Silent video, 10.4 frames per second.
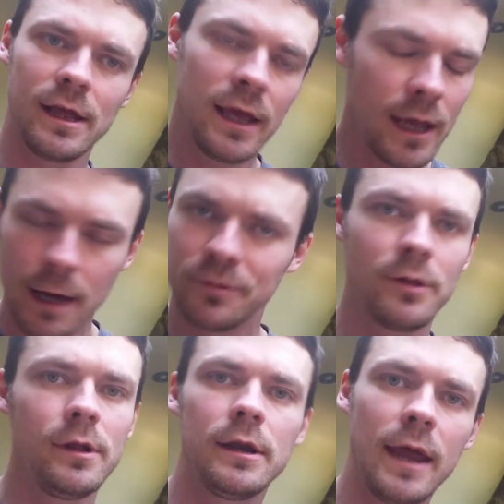He
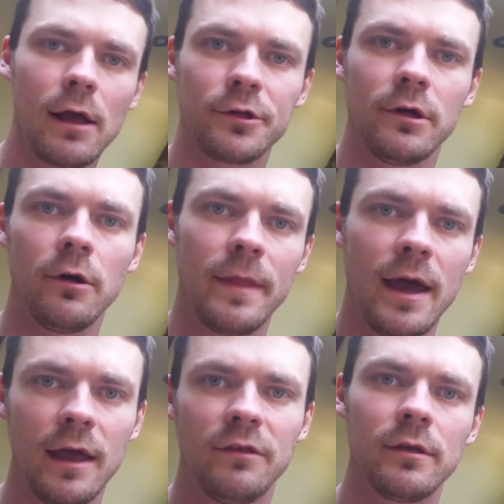absolutely nails it on the
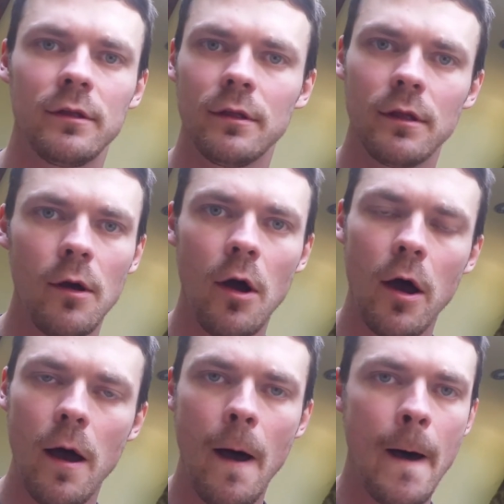head.
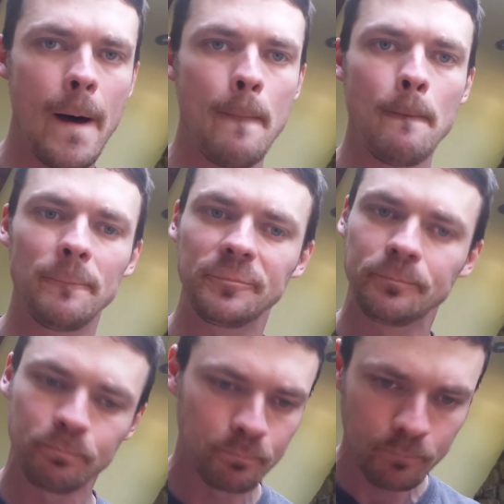I
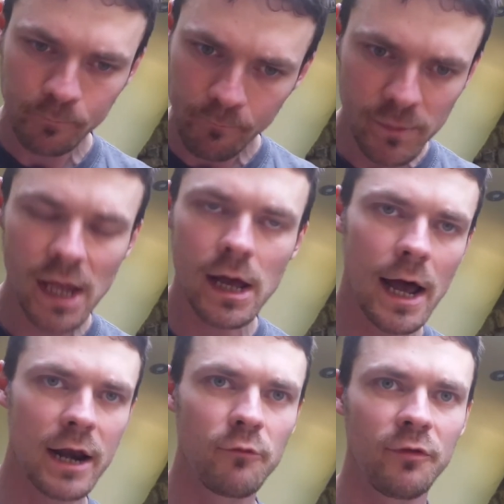
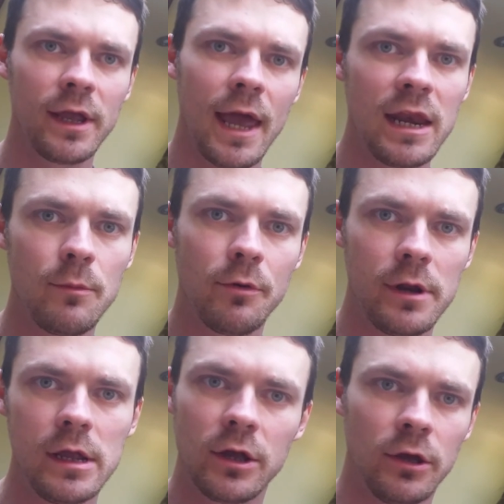don't think
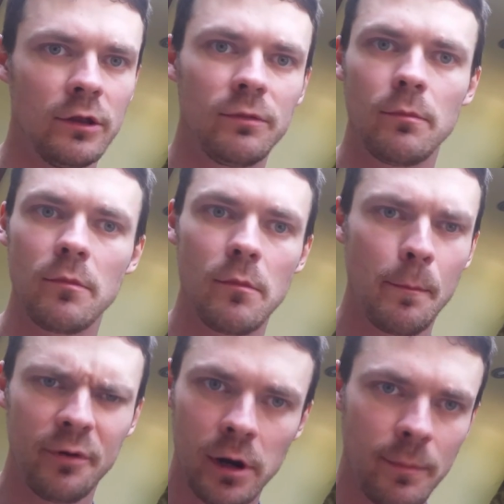anybody could
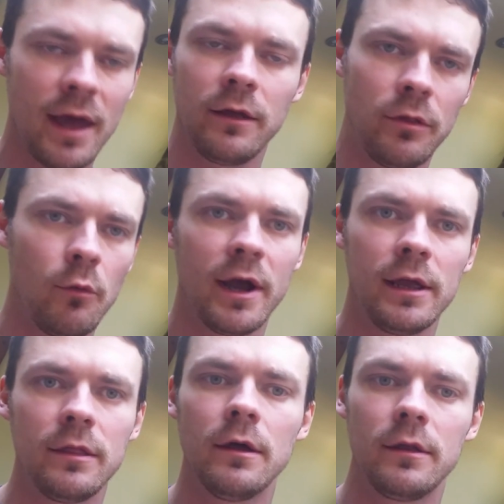put it better the
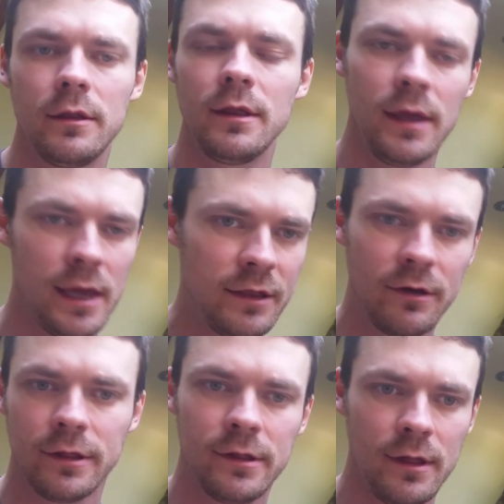way that he
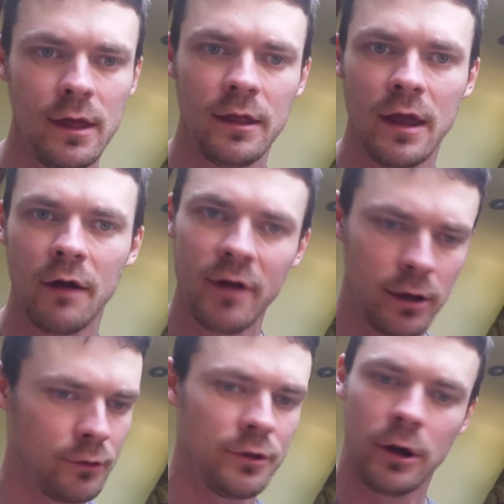does in that
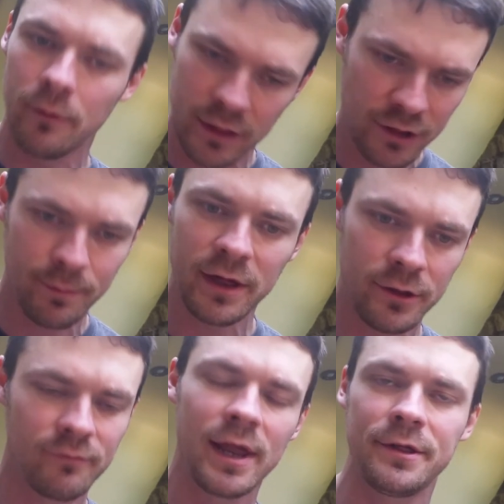record, you know. In the
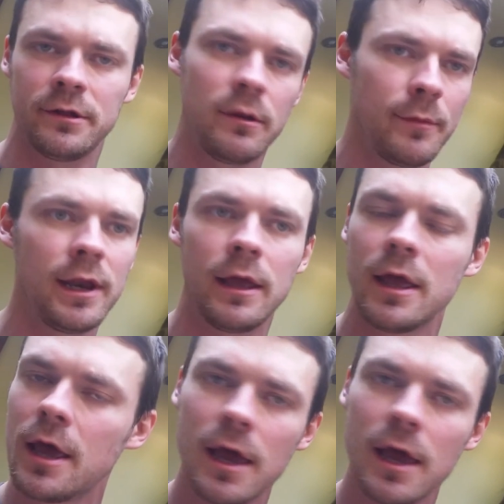space of less than a minute,